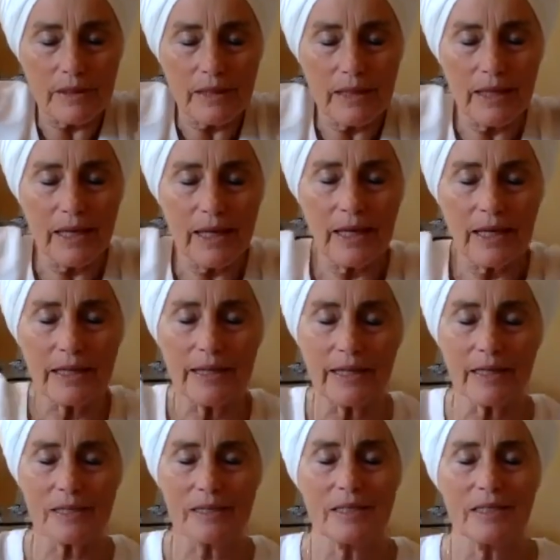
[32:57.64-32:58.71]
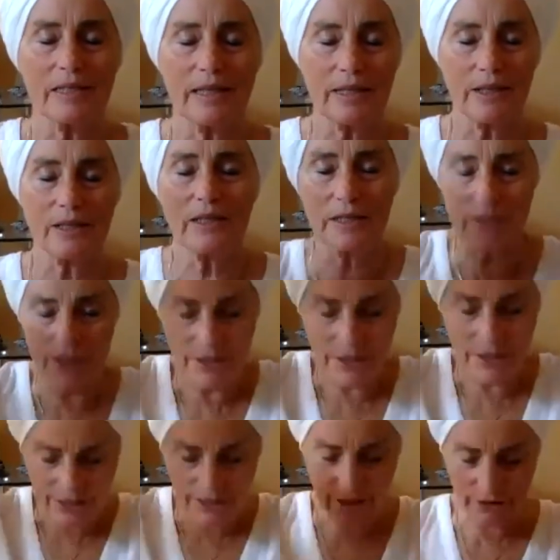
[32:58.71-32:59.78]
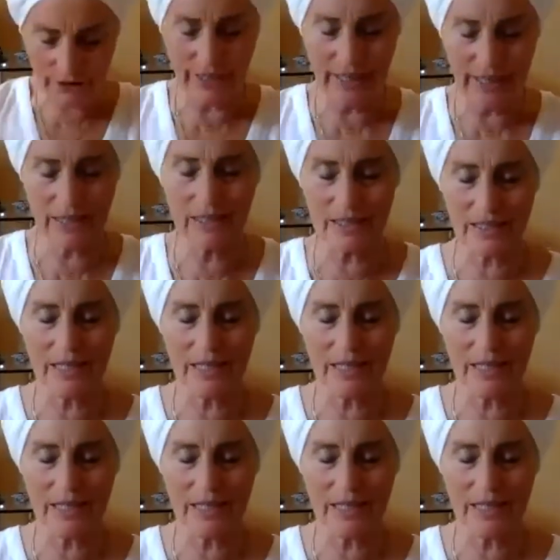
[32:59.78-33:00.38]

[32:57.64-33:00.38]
And exhale and just shake your hands